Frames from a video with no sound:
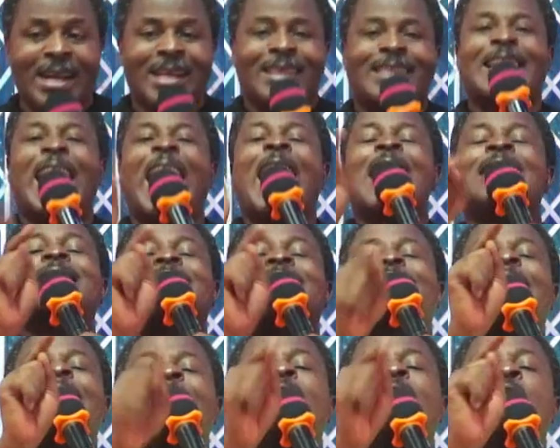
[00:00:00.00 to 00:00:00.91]
That
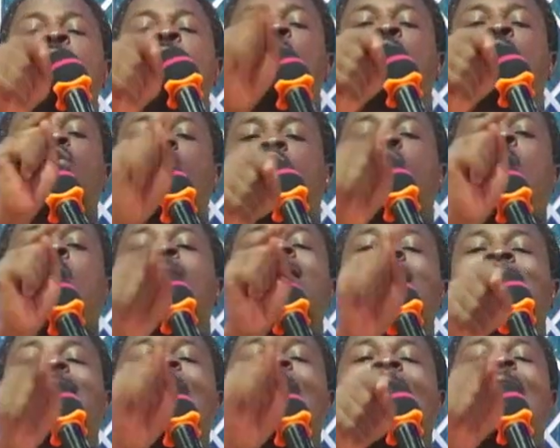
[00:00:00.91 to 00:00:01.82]
thing you thought
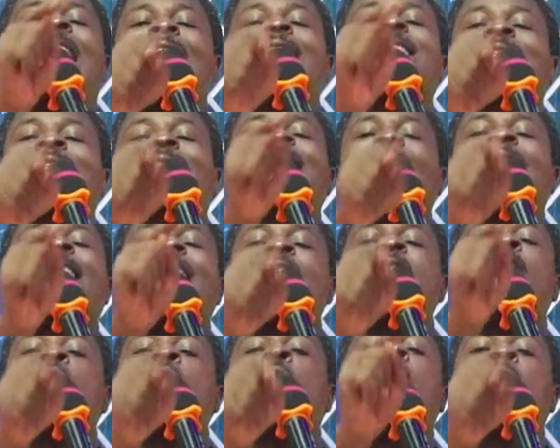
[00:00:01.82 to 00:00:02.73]
that has taken
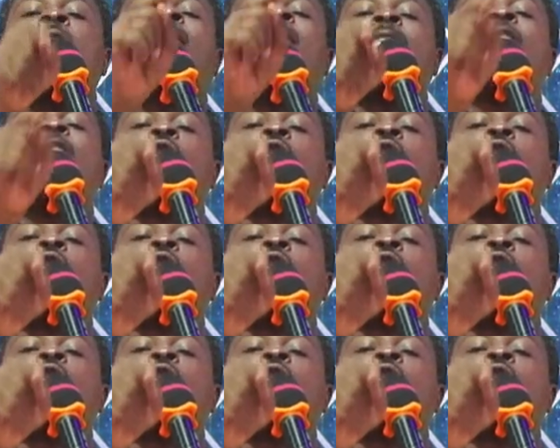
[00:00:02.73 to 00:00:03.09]
hold in your